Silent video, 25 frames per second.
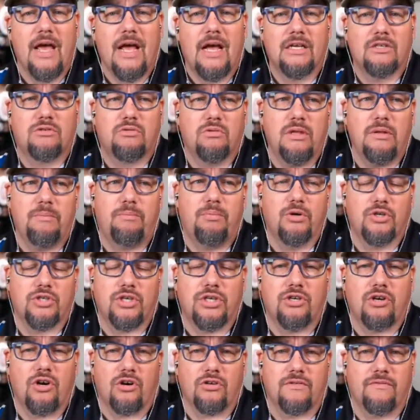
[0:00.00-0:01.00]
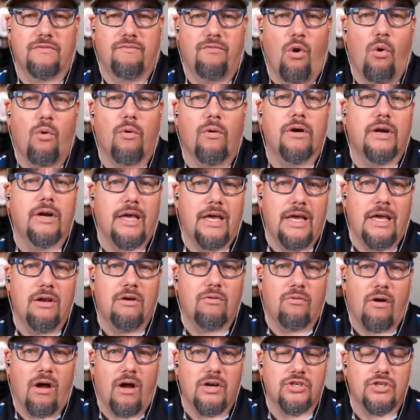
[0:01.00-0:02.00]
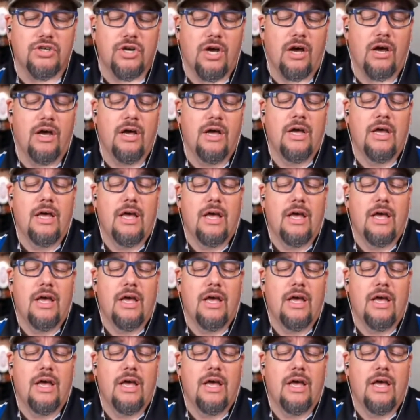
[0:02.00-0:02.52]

is really pushing darts forward in Russia.